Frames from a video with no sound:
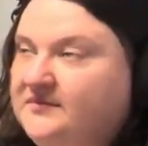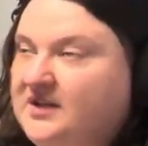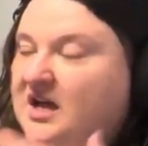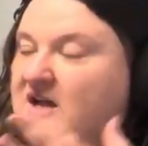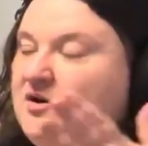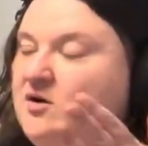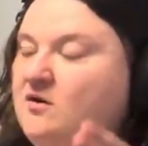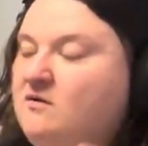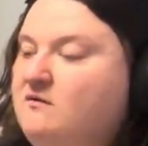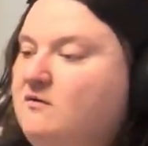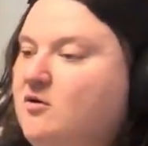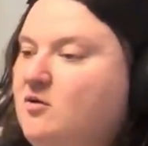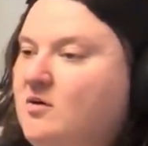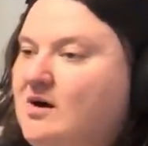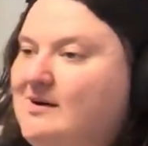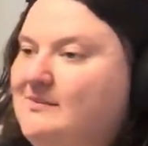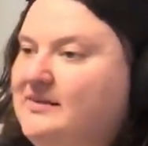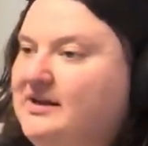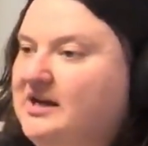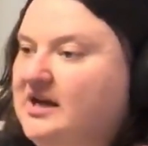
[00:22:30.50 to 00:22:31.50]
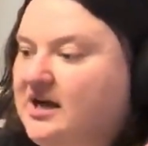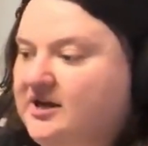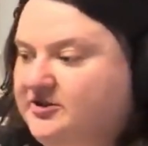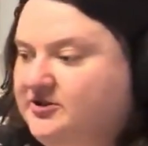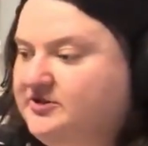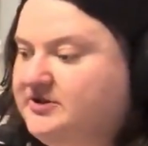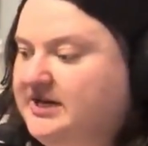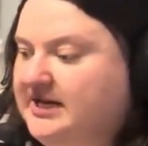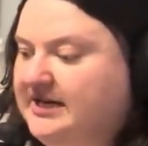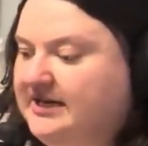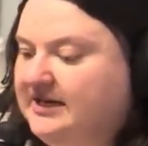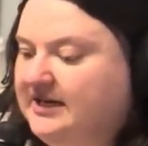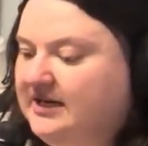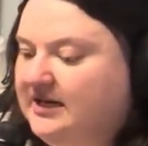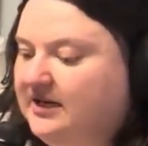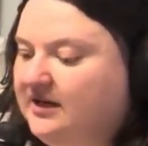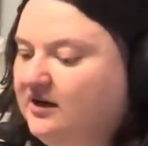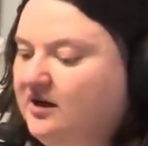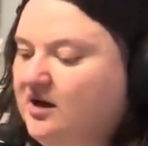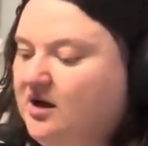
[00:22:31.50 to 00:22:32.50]
an overwhelming
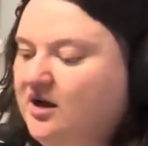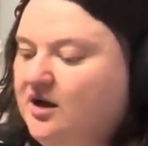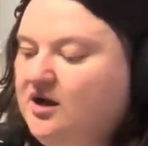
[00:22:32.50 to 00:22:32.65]
undertaking,